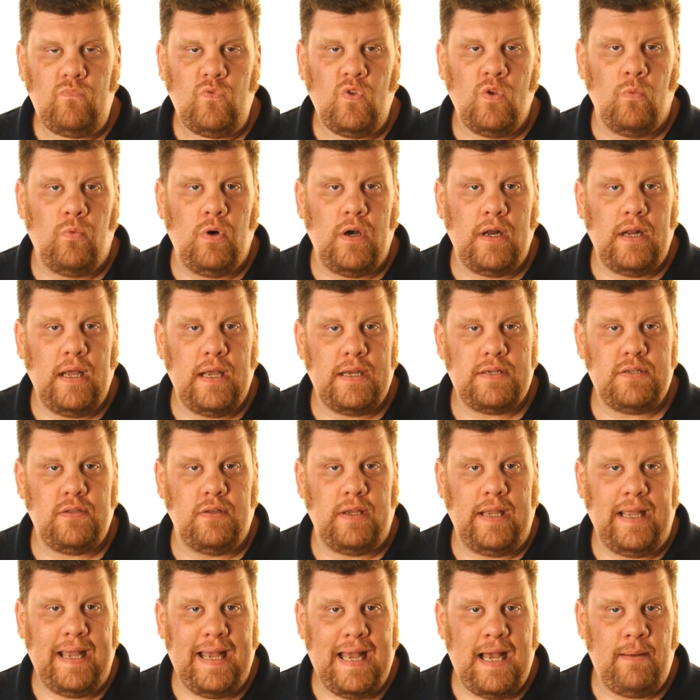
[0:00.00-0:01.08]
what
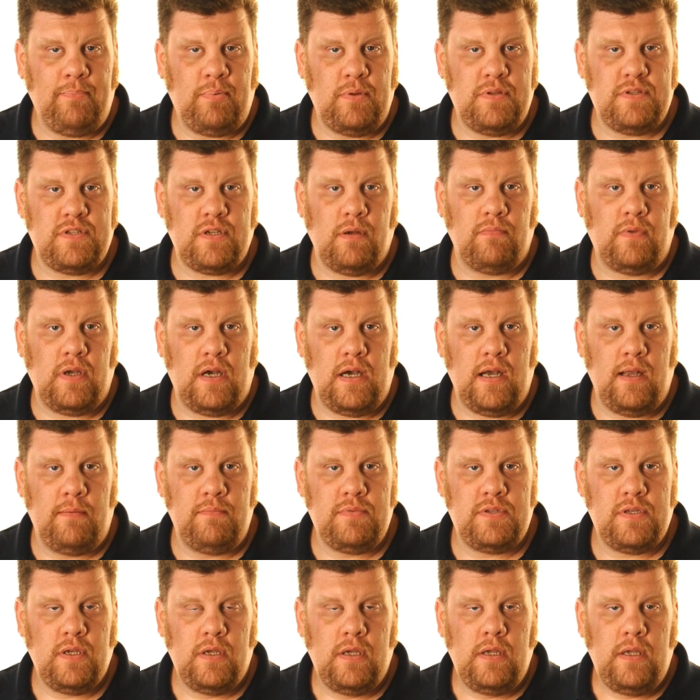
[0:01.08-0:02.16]
actually happens
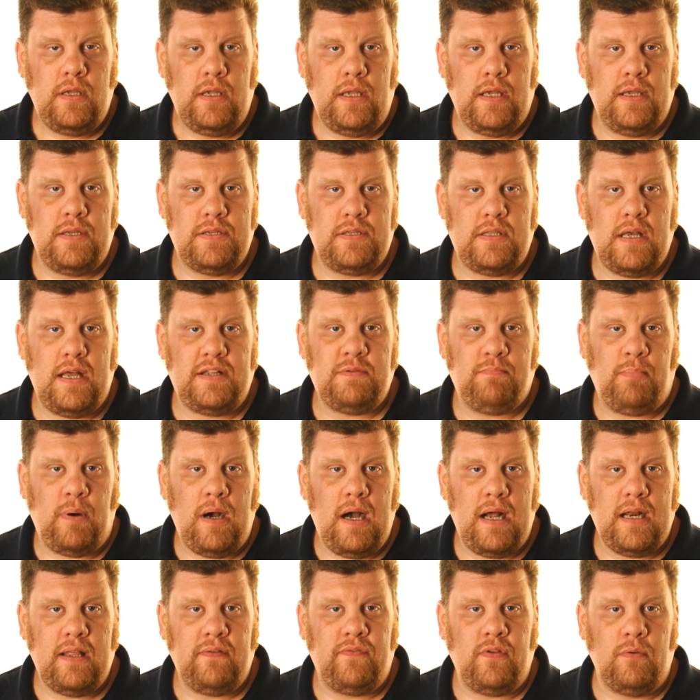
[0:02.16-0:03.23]
sometimes is that
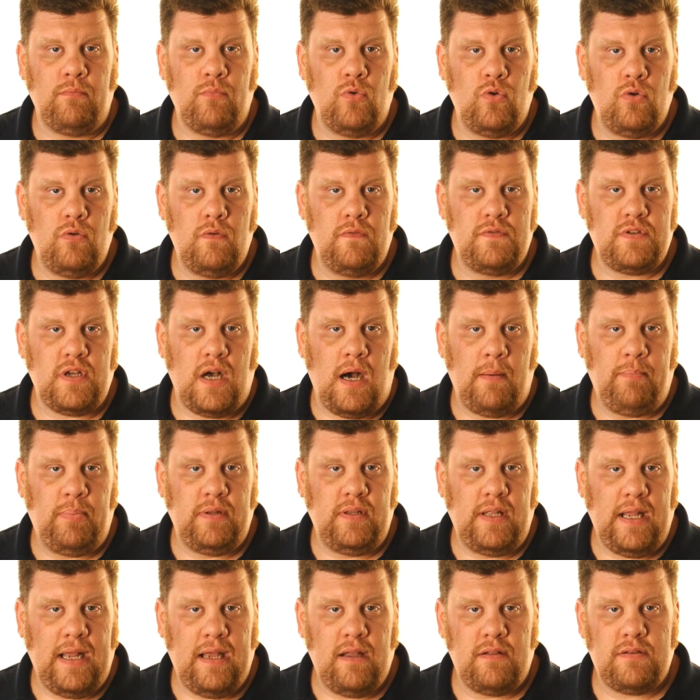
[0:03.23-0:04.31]
spot, if it moves up
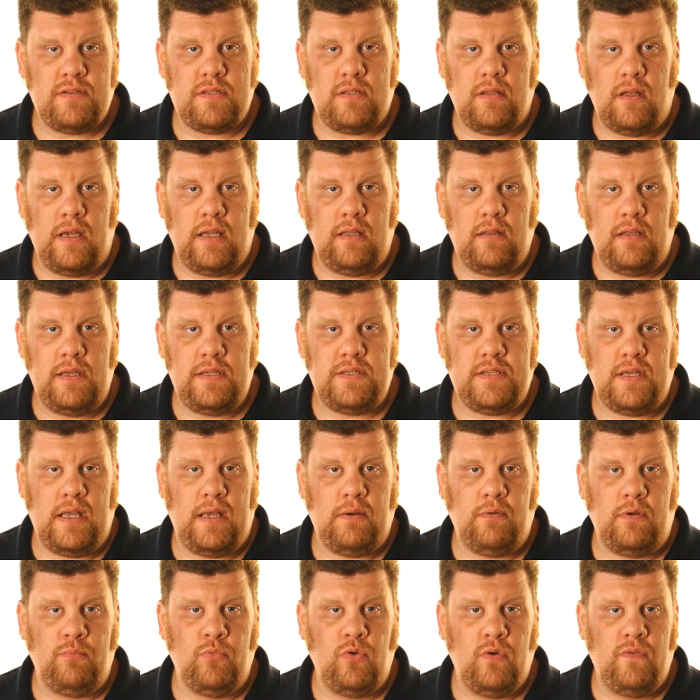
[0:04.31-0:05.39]
and down slightly, say it
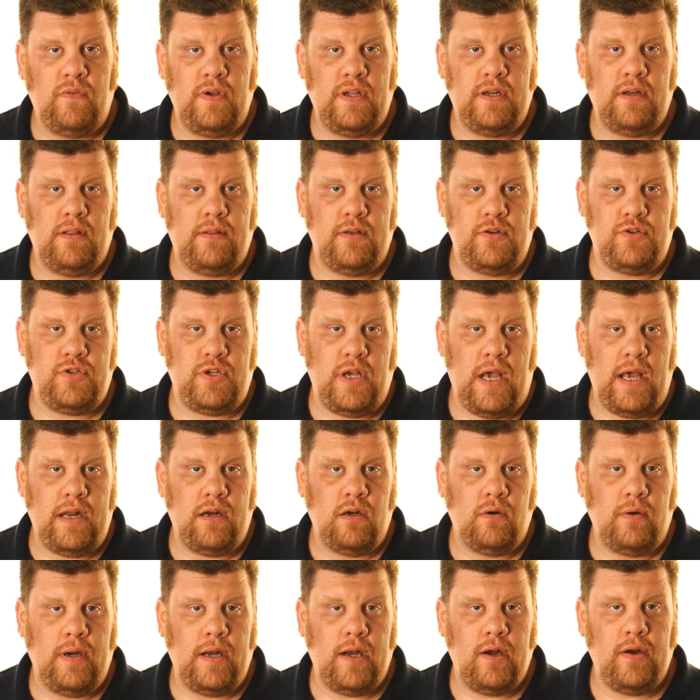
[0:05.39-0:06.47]
would move into the
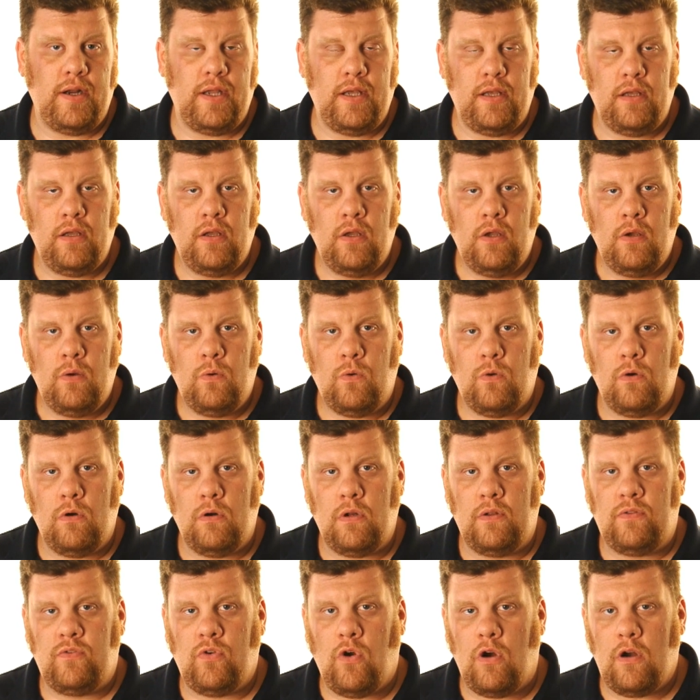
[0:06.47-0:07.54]
shadow area or
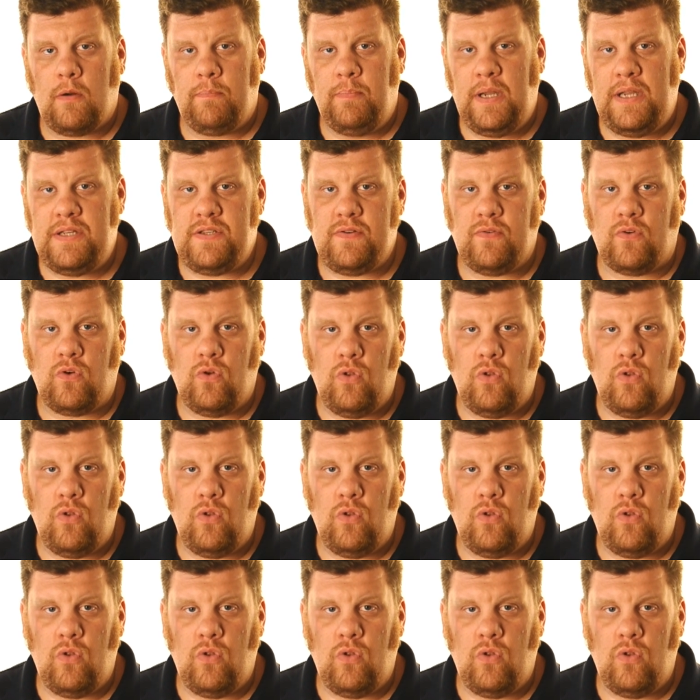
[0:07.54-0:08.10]
on a dark piece of